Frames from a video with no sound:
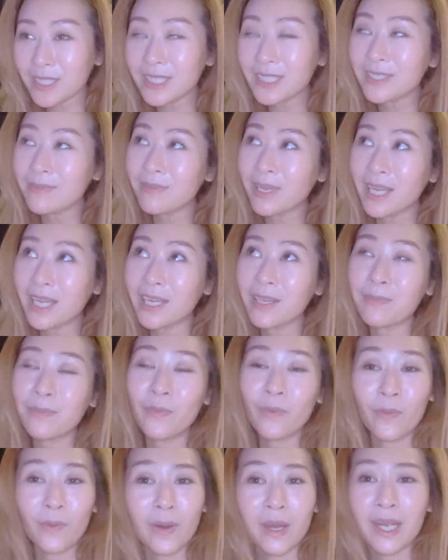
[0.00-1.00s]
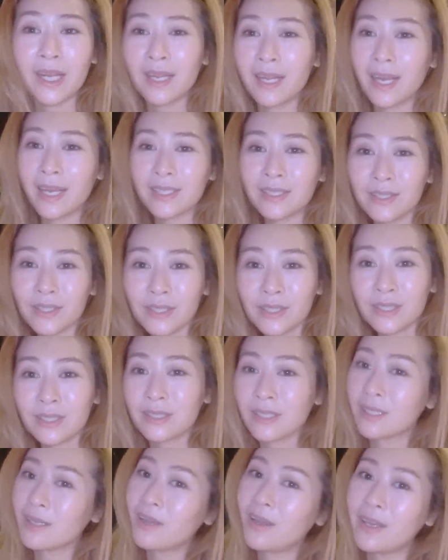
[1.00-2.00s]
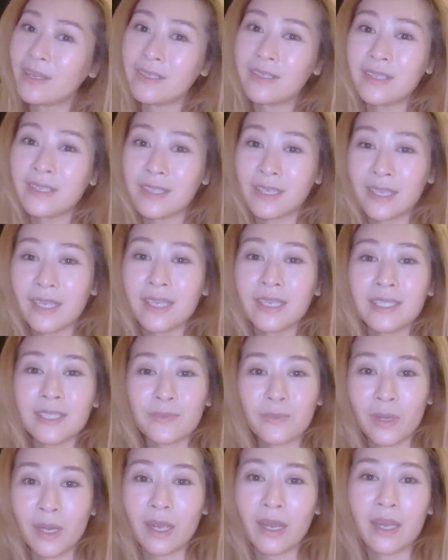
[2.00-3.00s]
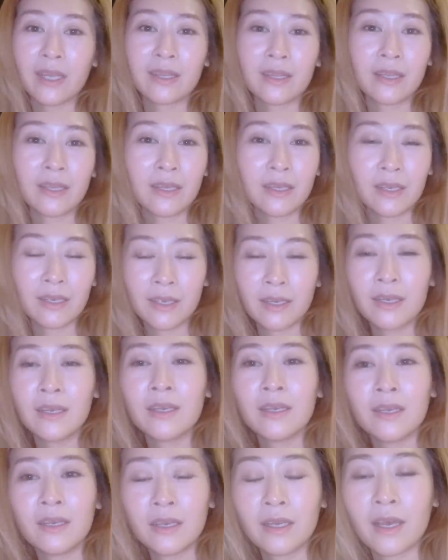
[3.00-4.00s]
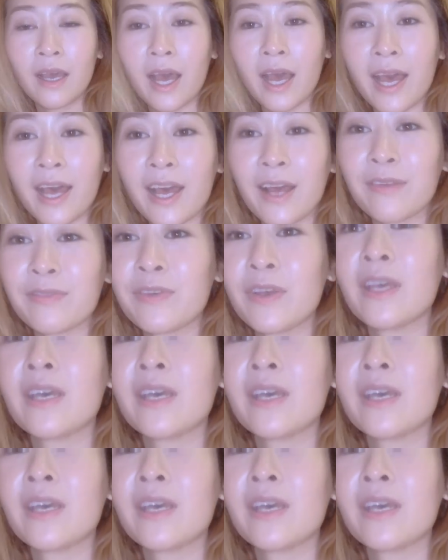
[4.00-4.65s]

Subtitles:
to make more, like, just on the days where I think I have